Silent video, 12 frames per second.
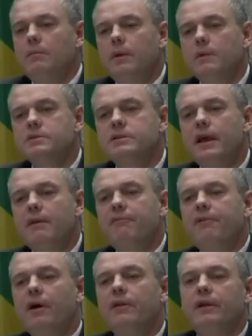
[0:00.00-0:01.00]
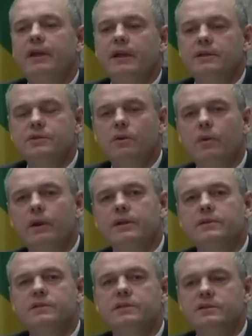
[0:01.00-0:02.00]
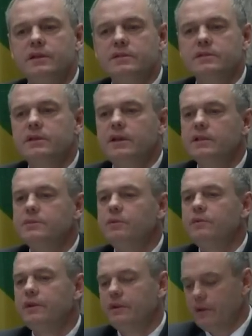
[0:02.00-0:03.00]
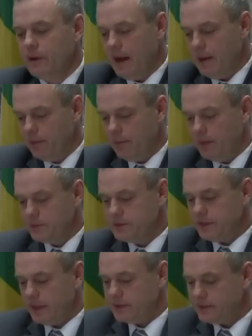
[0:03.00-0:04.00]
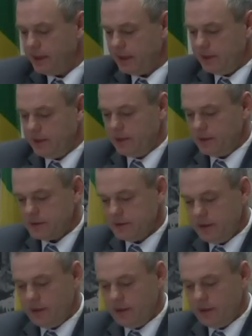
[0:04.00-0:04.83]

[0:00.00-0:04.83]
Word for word: Mom stabbed father to death. Joe witnesses this. Kids moved into the ground, and Mom sentenced eight years.